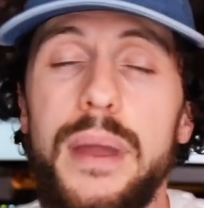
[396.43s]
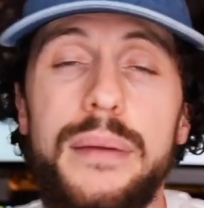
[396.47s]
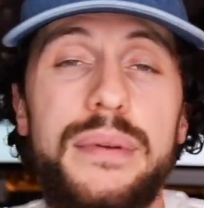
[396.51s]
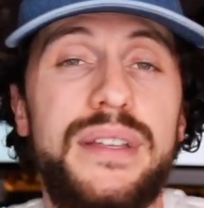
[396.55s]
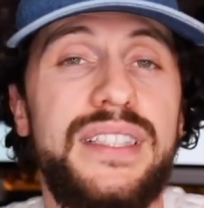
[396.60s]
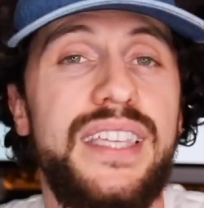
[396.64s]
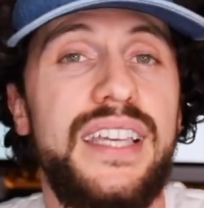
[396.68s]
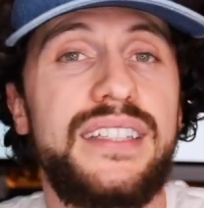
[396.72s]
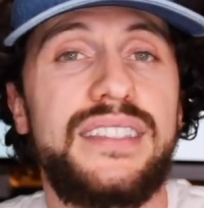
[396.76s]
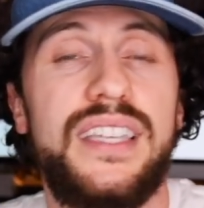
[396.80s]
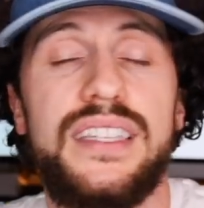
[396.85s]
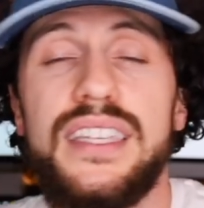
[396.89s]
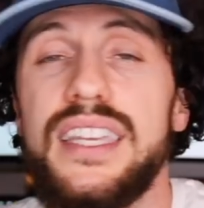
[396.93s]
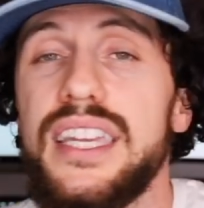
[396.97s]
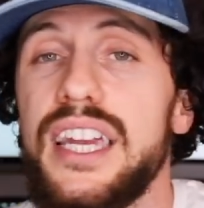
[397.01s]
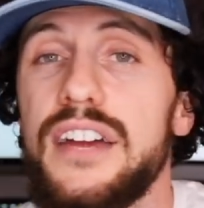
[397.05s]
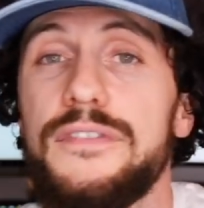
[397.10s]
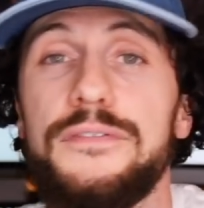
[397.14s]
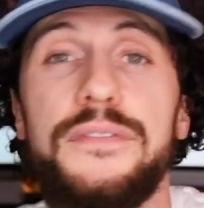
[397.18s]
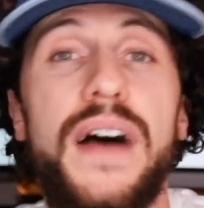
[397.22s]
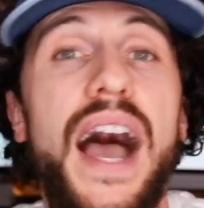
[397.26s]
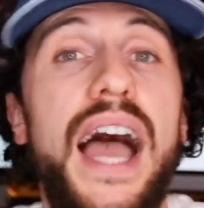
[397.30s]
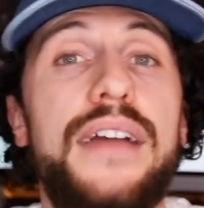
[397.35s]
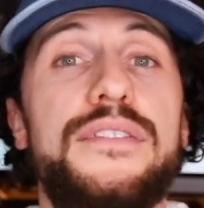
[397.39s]
Maybe it takes a
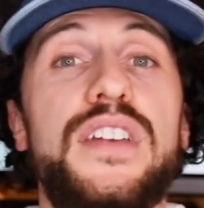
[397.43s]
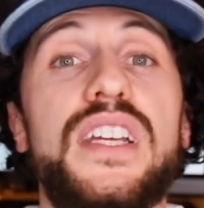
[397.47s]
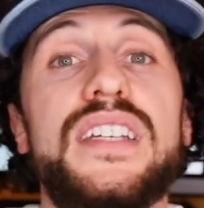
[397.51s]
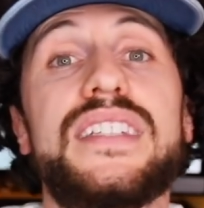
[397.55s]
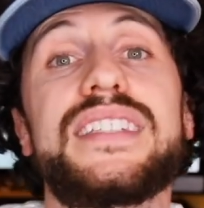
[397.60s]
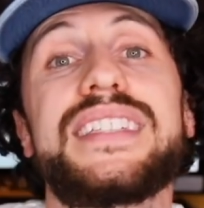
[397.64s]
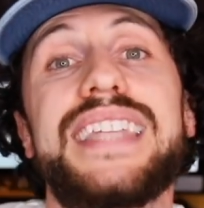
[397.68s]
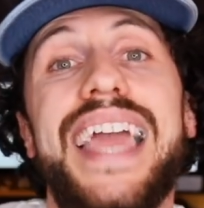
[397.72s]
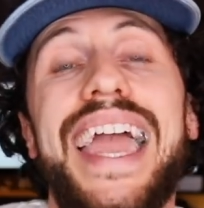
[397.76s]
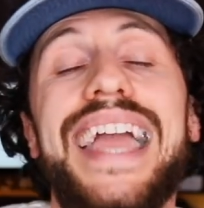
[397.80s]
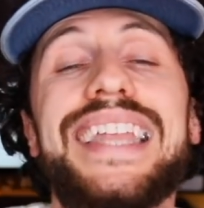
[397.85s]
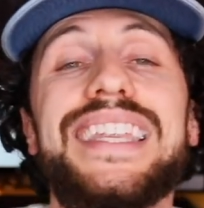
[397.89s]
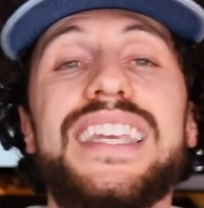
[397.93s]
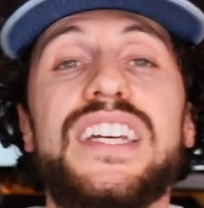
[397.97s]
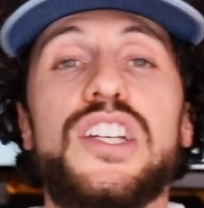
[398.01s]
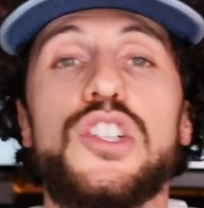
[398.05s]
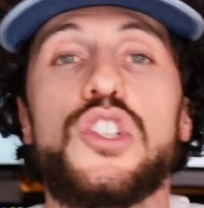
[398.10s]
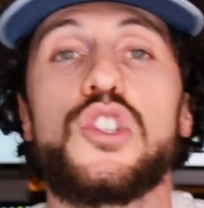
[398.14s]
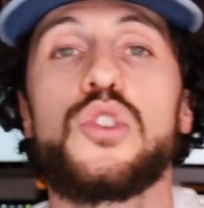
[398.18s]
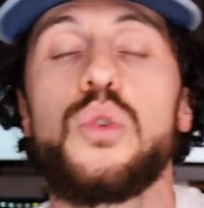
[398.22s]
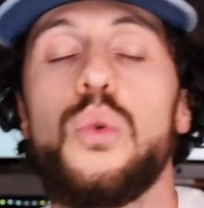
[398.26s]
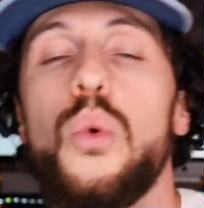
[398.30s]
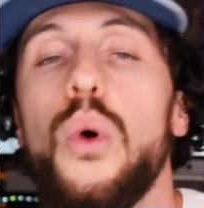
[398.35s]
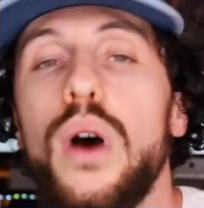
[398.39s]
year, 5 years, 10
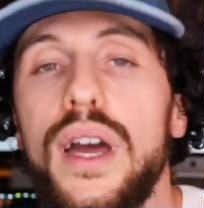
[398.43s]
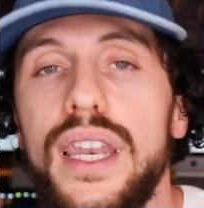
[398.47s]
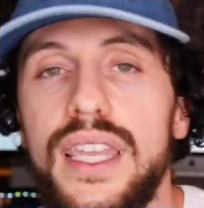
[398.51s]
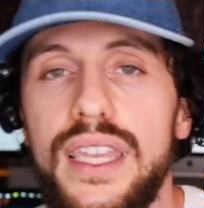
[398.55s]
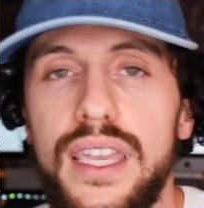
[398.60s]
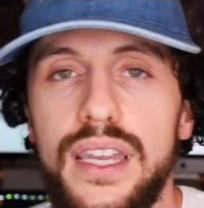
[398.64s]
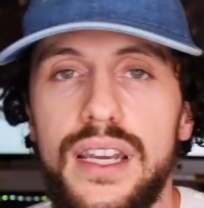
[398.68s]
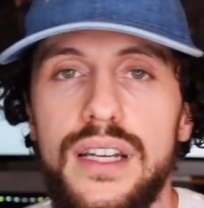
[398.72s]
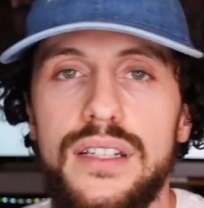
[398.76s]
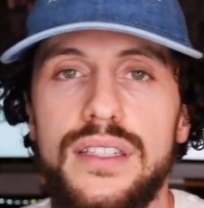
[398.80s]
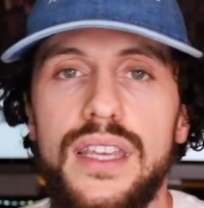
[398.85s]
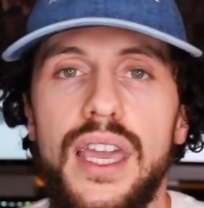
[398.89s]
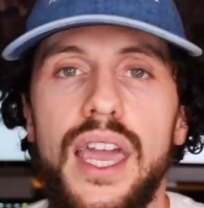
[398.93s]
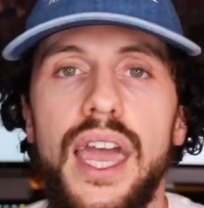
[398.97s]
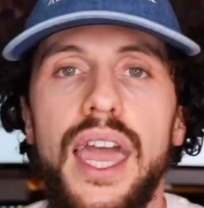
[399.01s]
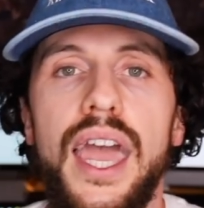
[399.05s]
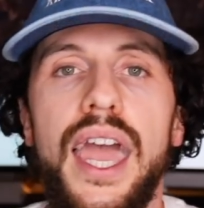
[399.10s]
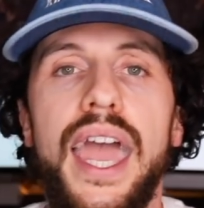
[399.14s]
years, 20 years.